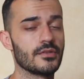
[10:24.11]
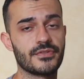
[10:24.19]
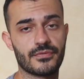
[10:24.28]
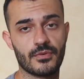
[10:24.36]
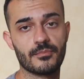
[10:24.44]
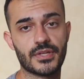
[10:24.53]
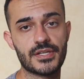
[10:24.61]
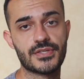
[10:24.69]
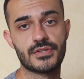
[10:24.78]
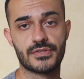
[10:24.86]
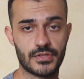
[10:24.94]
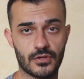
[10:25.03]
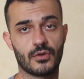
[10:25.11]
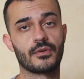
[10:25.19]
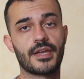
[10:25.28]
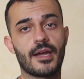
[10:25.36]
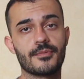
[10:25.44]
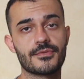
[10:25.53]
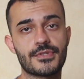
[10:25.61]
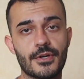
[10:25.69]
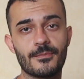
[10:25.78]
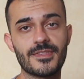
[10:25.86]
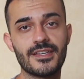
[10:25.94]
different places to your own cabin. So